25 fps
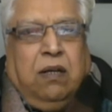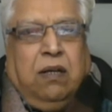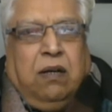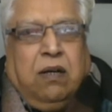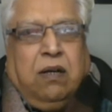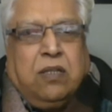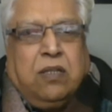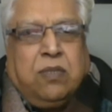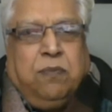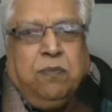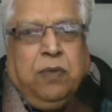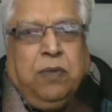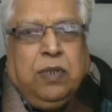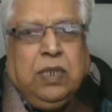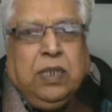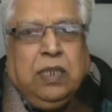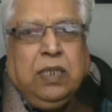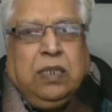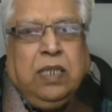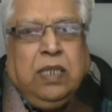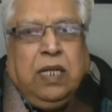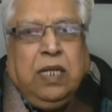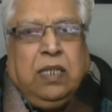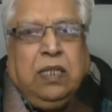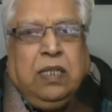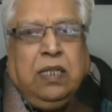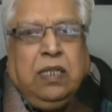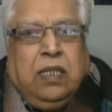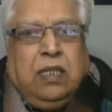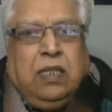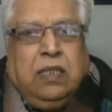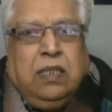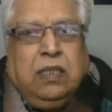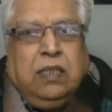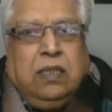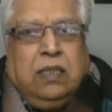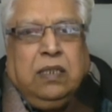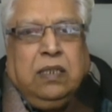osmotic
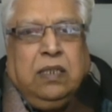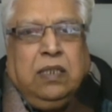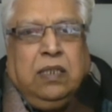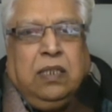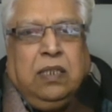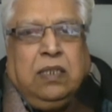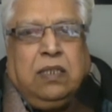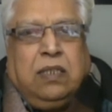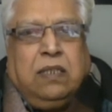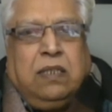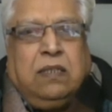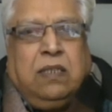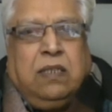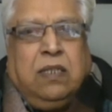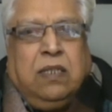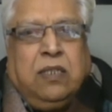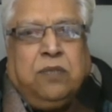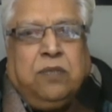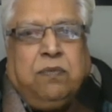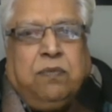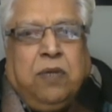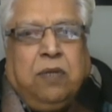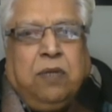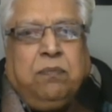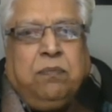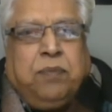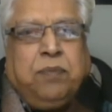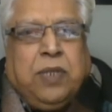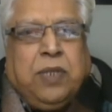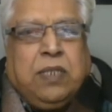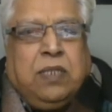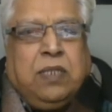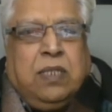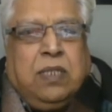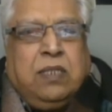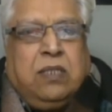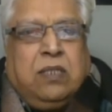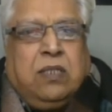diarrhea, it results from
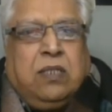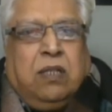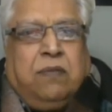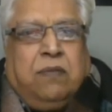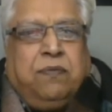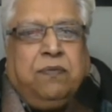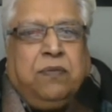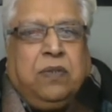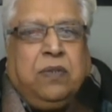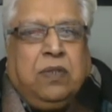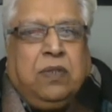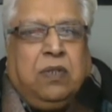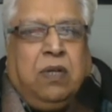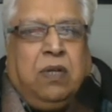presence of